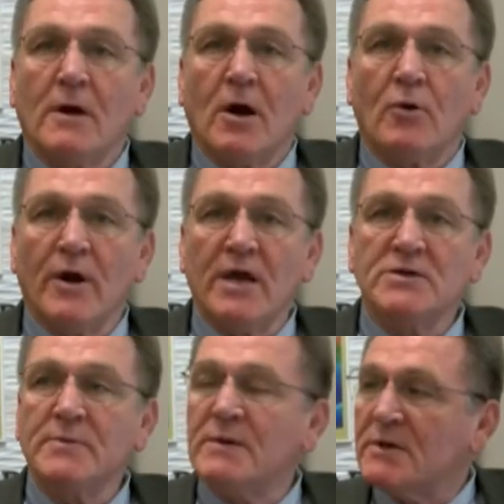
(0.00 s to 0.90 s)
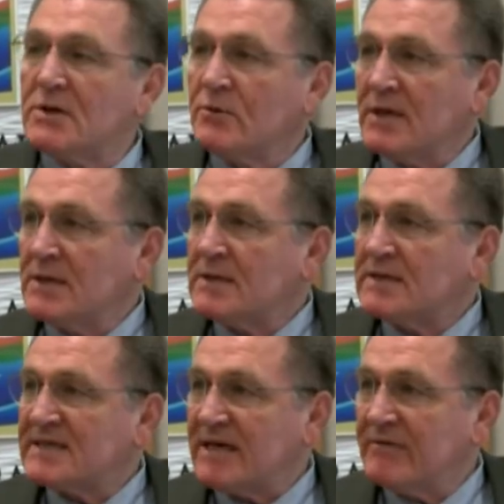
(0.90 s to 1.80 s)
arrangement between
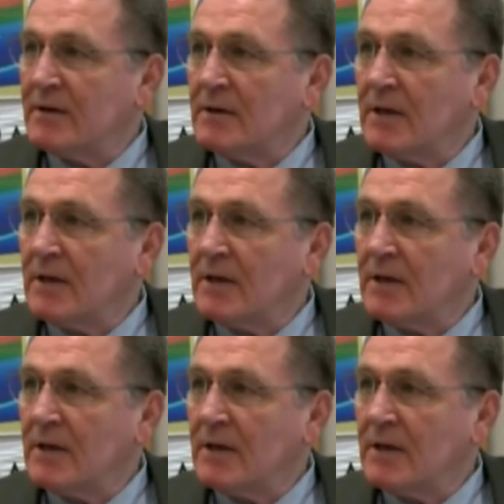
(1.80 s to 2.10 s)
7